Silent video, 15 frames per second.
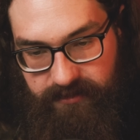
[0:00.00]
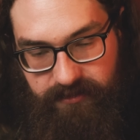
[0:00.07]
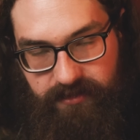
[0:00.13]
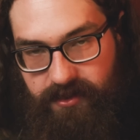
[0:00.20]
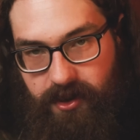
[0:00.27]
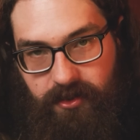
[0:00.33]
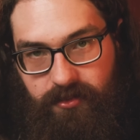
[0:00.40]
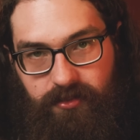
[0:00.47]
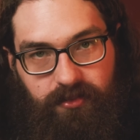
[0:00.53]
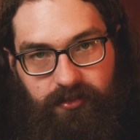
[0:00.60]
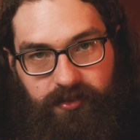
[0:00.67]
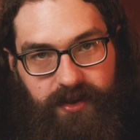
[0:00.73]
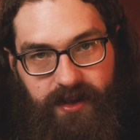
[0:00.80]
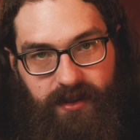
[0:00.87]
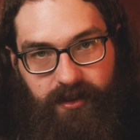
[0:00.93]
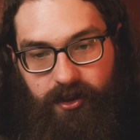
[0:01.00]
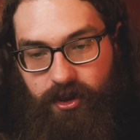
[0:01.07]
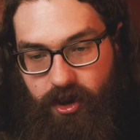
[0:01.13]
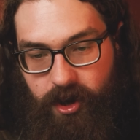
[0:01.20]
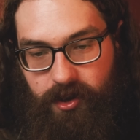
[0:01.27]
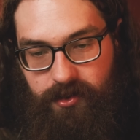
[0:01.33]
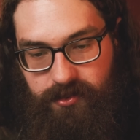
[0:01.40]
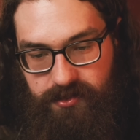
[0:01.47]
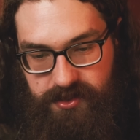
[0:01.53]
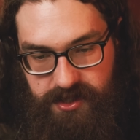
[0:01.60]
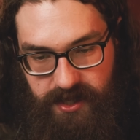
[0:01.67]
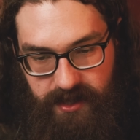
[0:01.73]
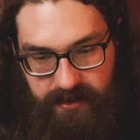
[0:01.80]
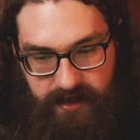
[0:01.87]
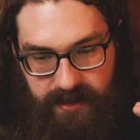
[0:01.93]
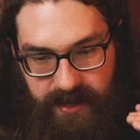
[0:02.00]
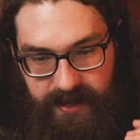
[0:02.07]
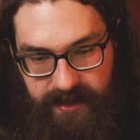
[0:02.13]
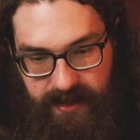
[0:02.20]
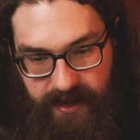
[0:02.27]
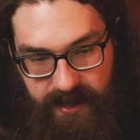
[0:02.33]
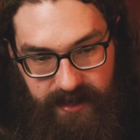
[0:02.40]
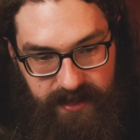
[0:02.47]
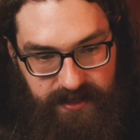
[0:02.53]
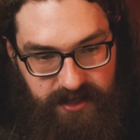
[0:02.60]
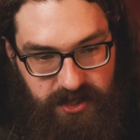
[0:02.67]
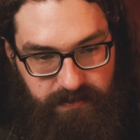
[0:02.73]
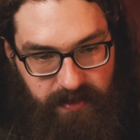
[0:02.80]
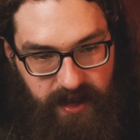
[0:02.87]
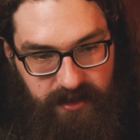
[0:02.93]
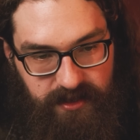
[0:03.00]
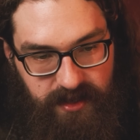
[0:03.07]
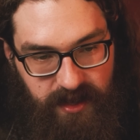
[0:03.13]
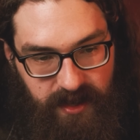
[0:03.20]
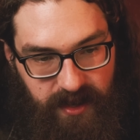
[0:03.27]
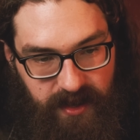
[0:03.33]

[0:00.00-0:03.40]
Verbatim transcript: no real lows here that I can, I can spot.